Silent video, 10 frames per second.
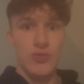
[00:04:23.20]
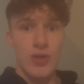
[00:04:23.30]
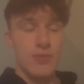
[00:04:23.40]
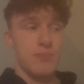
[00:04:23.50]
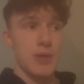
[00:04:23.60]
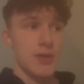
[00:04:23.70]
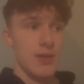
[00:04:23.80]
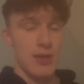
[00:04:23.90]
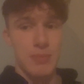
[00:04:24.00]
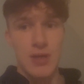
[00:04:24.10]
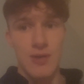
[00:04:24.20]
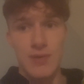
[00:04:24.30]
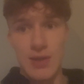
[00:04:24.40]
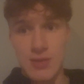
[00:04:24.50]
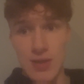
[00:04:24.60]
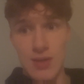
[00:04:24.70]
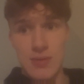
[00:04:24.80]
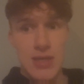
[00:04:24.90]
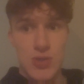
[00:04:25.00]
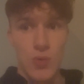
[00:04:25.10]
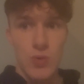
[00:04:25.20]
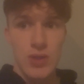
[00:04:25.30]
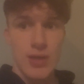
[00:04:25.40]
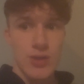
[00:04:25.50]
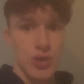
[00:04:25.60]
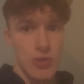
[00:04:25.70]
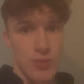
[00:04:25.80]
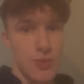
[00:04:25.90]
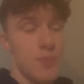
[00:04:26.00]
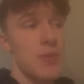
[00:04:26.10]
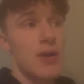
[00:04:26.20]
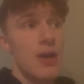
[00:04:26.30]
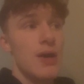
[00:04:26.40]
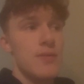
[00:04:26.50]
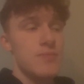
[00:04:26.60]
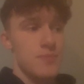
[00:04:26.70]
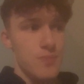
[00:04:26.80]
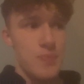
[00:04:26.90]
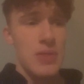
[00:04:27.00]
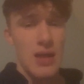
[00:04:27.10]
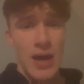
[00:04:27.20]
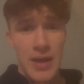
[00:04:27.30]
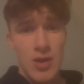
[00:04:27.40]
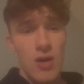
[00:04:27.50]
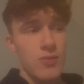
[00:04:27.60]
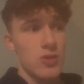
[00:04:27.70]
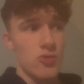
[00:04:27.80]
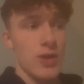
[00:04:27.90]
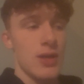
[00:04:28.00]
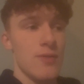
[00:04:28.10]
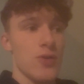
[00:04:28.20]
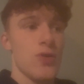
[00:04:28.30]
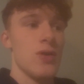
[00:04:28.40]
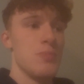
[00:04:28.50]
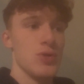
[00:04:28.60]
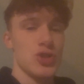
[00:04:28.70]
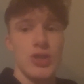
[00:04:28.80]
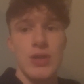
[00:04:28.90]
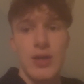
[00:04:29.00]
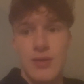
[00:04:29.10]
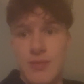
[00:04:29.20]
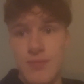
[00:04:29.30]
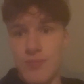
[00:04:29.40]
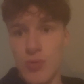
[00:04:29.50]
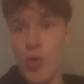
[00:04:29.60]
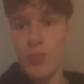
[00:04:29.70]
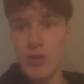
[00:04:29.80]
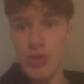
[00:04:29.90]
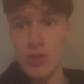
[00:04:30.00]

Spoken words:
rate by like making a VSL, that's the only thing she could do. And I offered to write that for her, but she like normally just